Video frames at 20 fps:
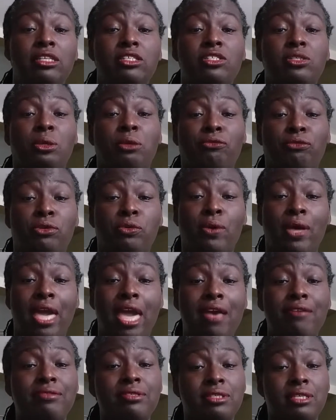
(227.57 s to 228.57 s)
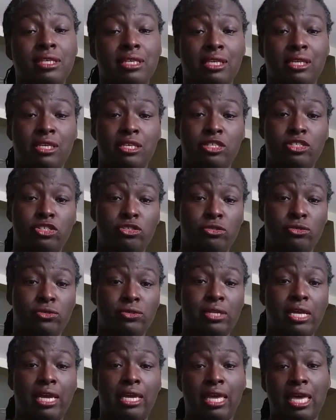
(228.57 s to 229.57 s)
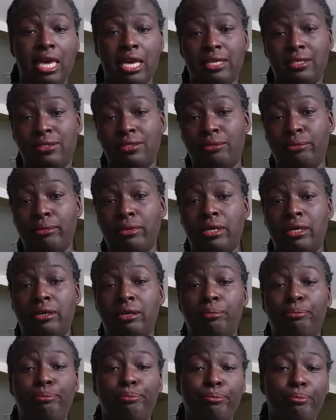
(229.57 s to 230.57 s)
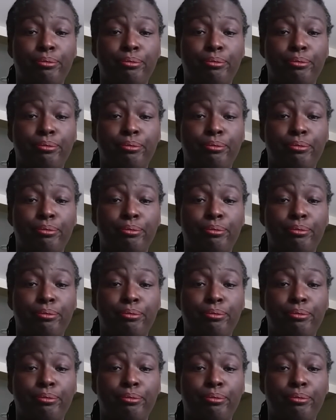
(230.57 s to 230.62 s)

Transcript: So if you have skin issues like eczema,